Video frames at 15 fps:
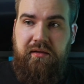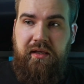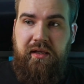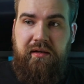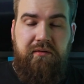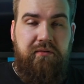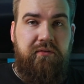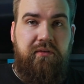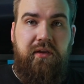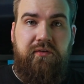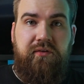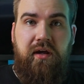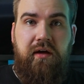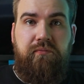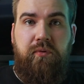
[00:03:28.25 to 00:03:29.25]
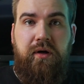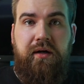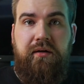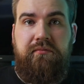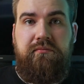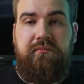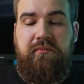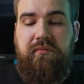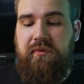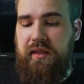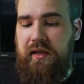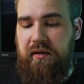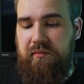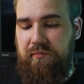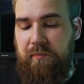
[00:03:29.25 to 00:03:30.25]
in the software.
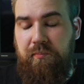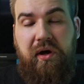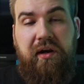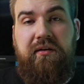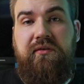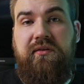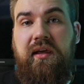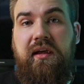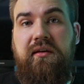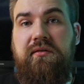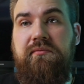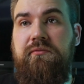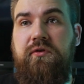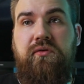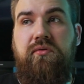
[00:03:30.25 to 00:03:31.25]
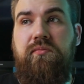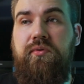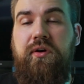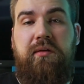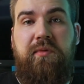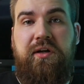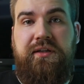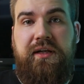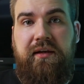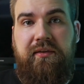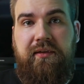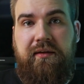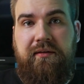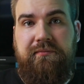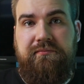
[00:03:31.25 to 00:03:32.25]
The buttons can do pretty much
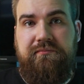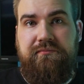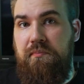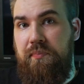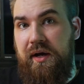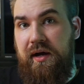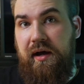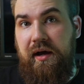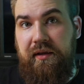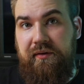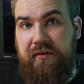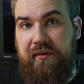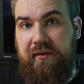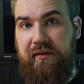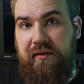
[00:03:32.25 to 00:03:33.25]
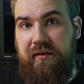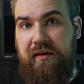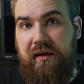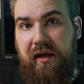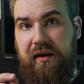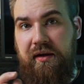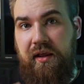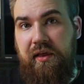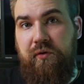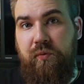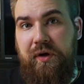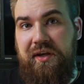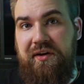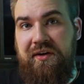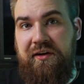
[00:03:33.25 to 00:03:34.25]
anything. But another way
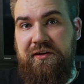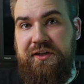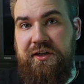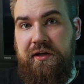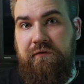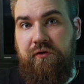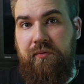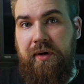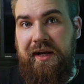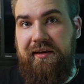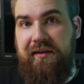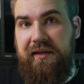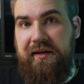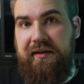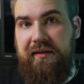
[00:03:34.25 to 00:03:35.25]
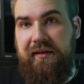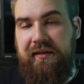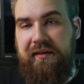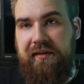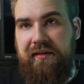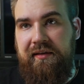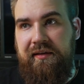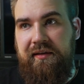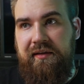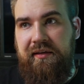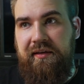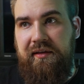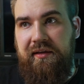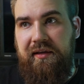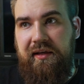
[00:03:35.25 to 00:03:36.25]
you can achieve a right click
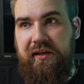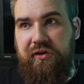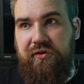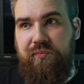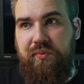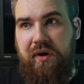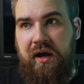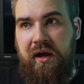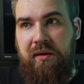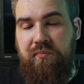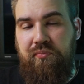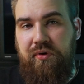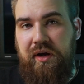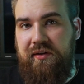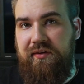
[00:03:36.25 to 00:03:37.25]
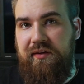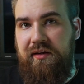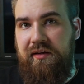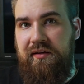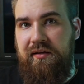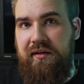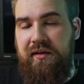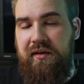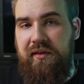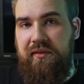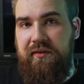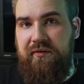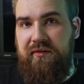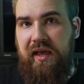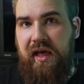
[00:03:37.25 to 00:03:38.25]
is by pressing
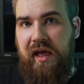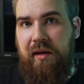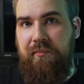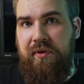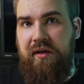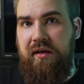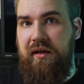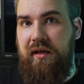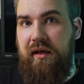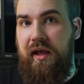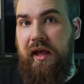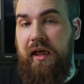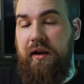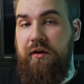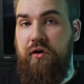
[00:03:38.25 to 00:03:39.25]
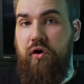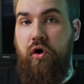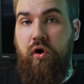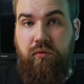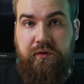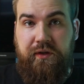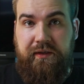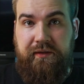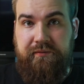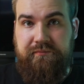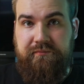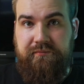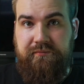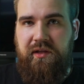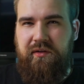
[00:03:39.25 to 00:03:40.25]
the tab and holding.
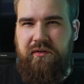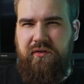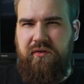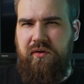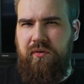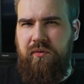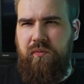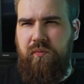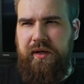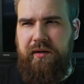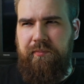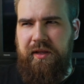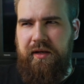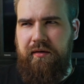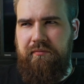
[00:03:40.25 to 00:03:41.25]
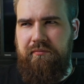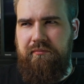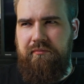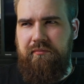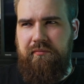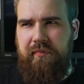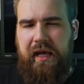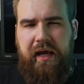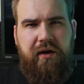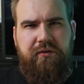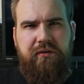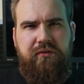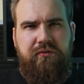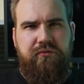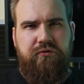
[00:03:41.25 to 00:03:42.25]
So wait a minute, how do
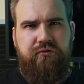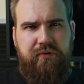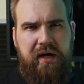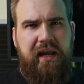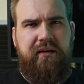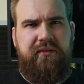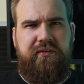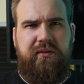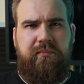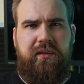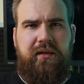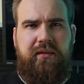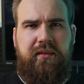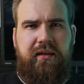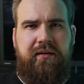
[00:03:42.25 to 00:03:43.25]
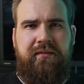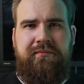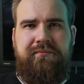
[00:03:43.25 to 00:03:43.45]
you drag something then?